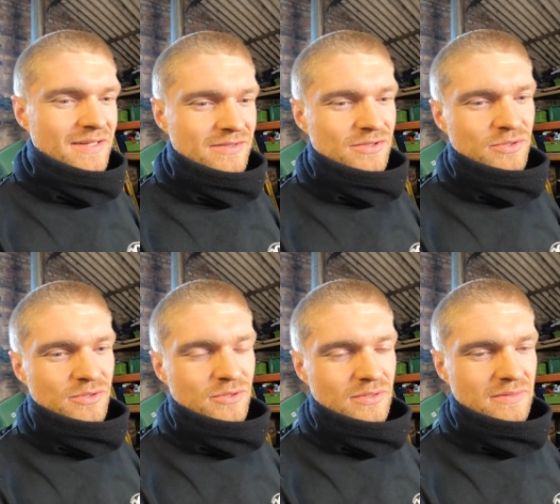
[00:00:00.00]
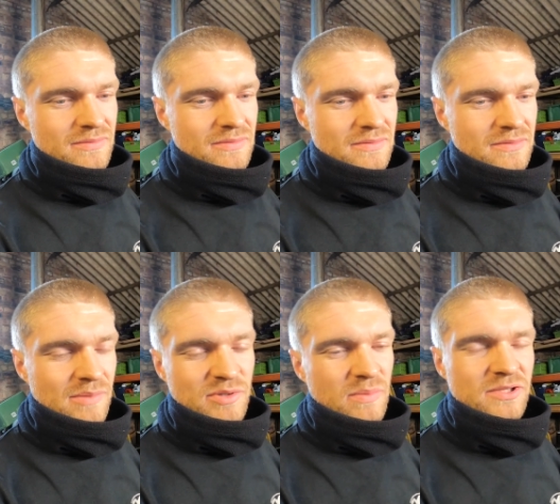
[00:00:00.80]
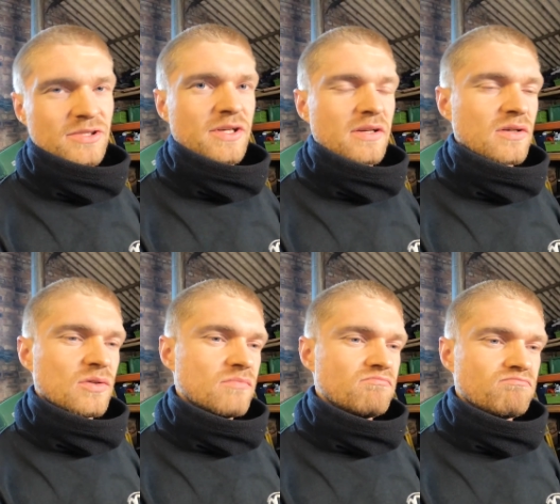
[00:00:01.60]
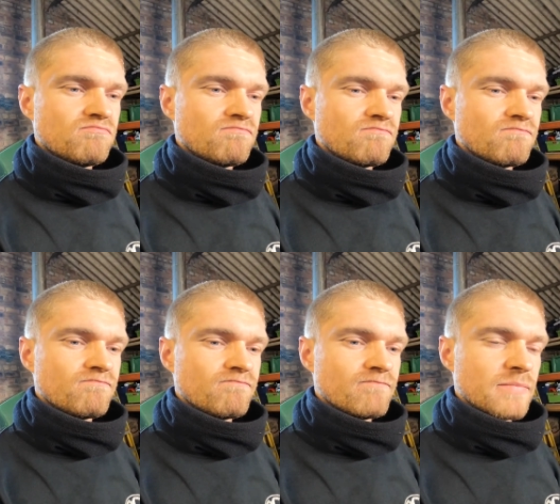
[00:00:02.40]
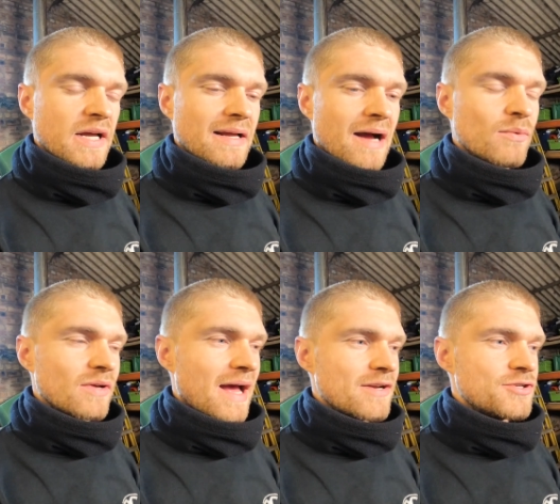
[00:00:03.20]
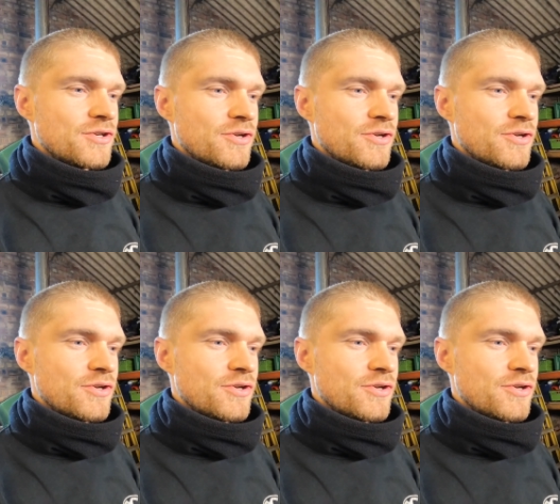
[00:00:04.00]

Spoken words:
so I'm probably just gonna go home. But I will catch